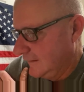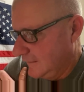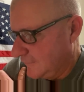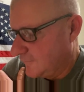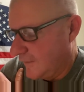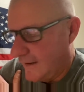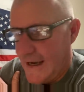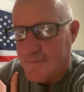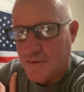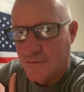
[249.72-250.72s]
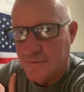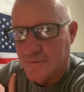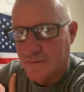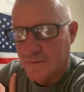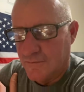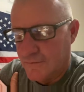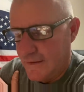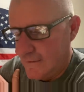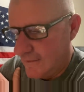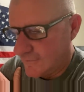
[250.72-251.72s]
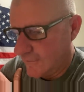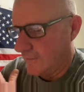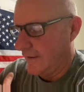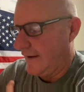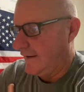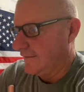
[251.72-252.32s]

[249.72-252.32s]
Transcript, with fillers: was very happy with the way that it turned out.